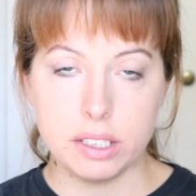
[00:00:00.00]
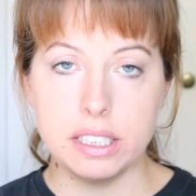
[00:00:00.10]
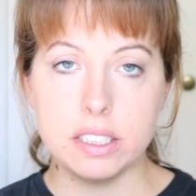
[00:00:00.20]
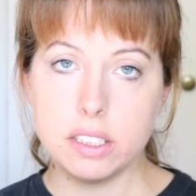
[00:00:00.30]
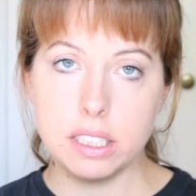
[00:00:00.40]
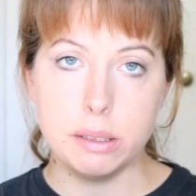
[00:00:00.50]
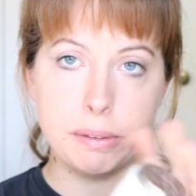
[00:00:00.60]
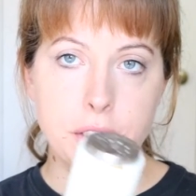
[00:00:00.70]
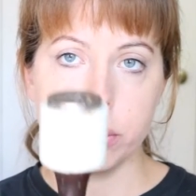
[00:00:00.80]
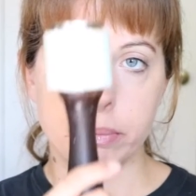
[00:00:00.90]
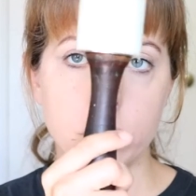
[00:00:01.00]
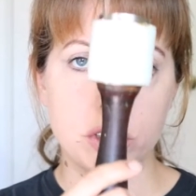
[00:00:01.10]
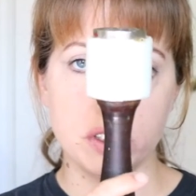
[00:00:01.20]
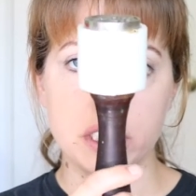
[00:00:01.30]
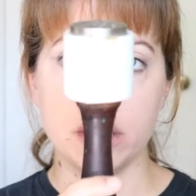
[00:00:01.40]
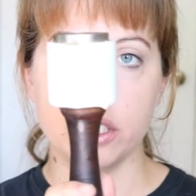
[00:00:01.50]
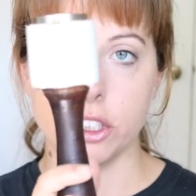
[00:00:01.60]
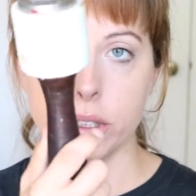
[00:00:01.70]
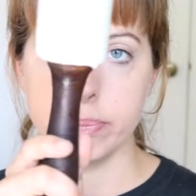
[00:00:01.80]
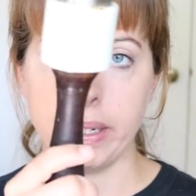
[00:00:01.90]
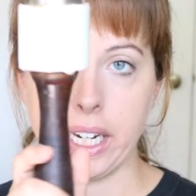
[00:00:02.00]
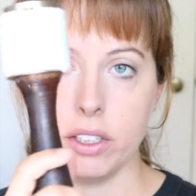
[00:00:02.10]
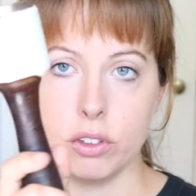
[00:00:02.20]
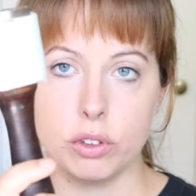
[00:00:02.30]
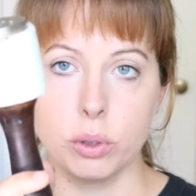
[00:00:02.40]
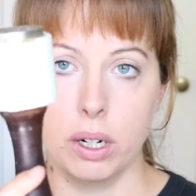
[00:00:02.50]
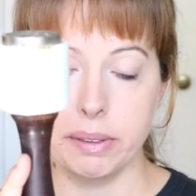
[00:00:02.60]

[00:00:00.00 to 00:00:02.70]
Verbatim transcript: this is going to be your mostly your main tool.